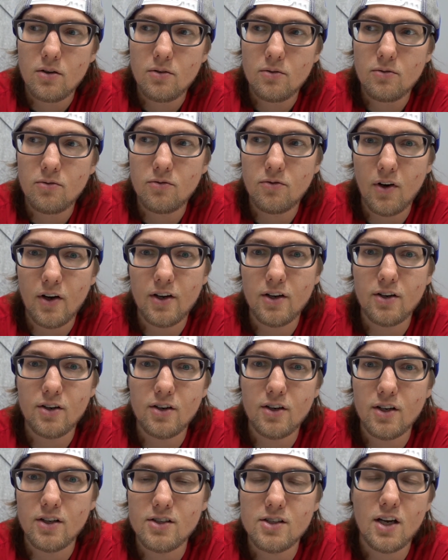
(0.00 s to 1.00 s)
fire
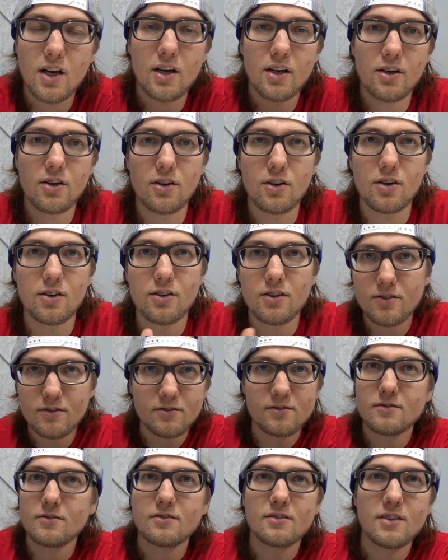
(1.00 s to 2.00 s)
an entire
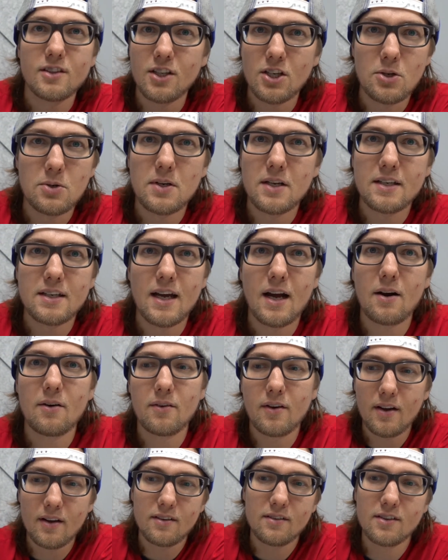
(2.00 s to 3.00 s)
unit
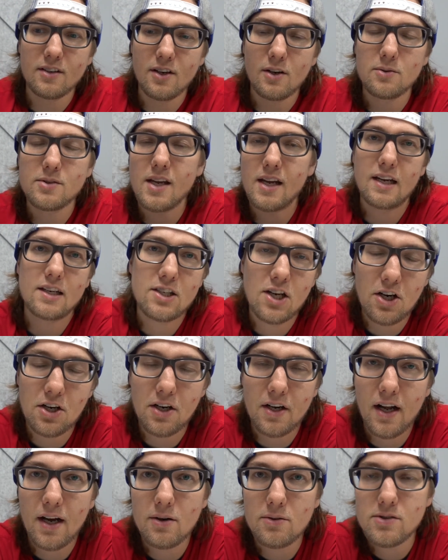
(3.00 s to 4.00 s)
down and take a
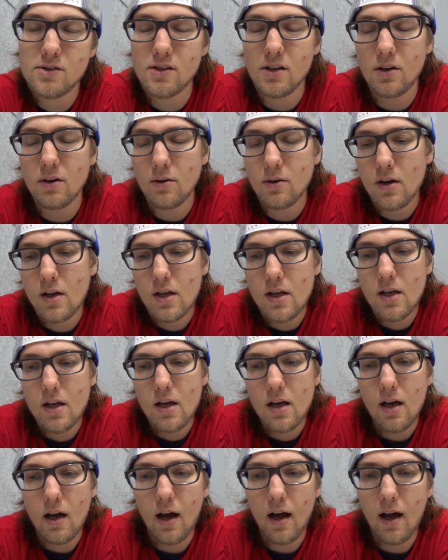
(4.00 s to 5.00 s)
target out. So
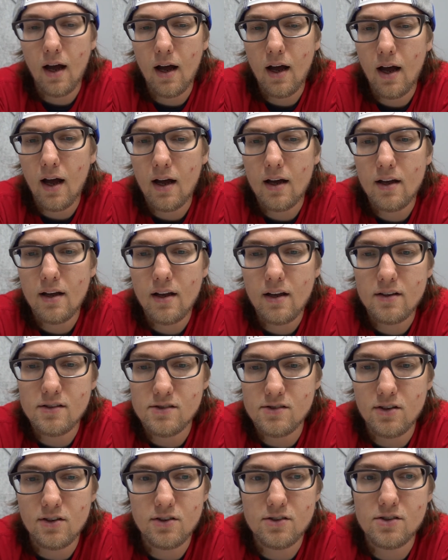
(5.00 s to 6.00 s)

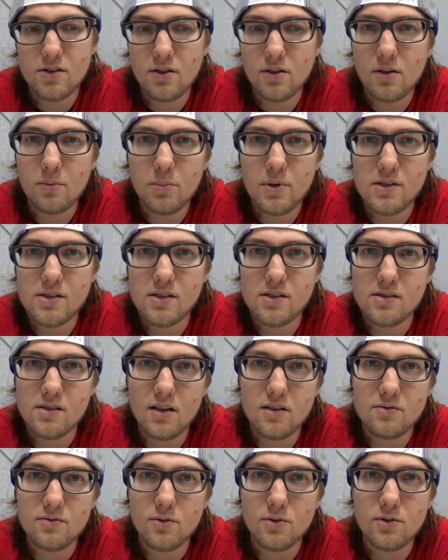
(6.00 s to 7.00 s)
as long as you can be
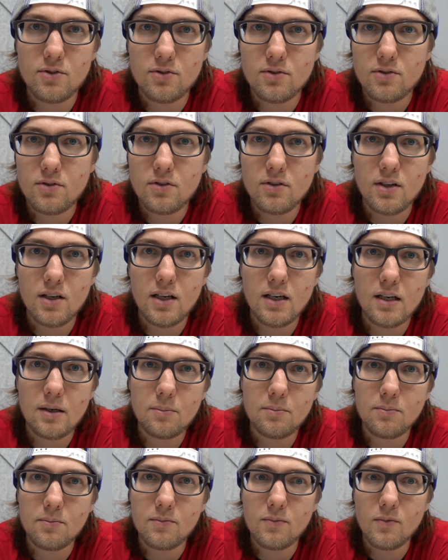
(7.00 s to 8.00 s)
successful
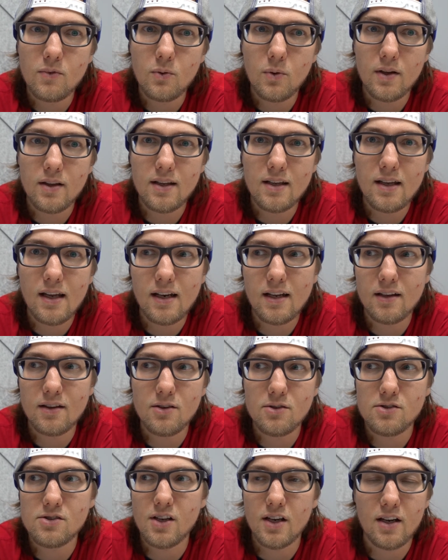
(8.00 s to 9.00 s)
with getting
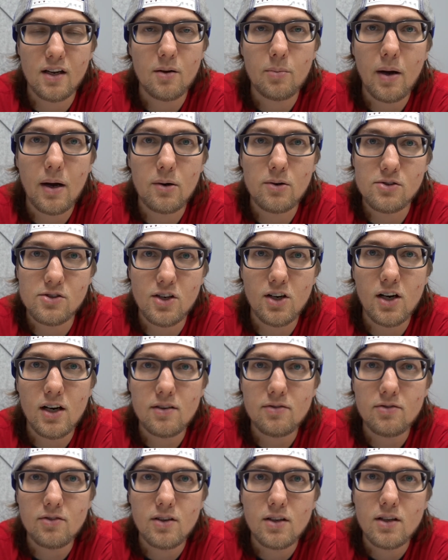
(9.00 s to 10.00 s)
those psychic powers
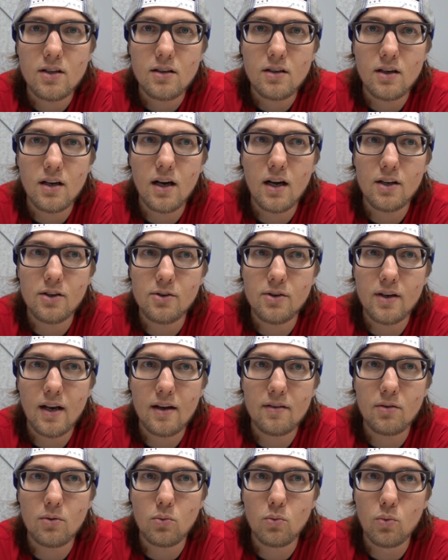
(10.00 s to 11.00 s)
off, you can
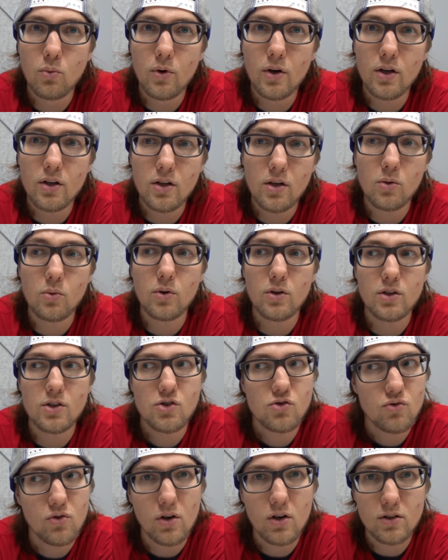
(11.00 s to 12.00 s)
have a really, really
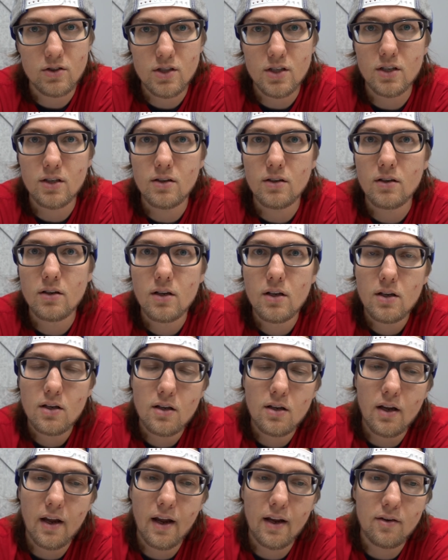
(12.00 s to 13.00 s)
strong turn.
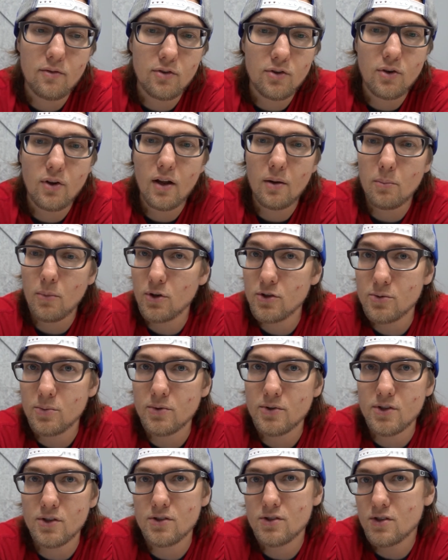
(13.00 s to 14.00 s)
And if you do that
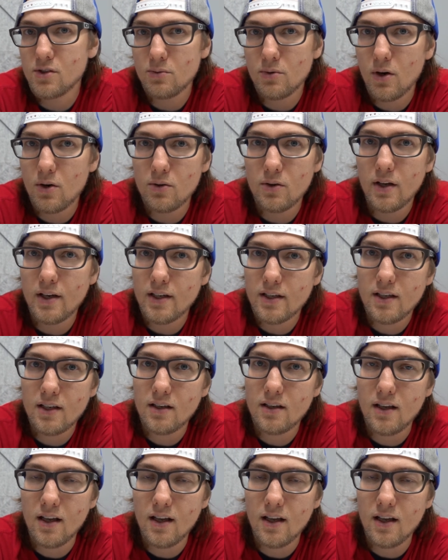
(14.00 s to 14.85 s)
multiple turns in a row, like,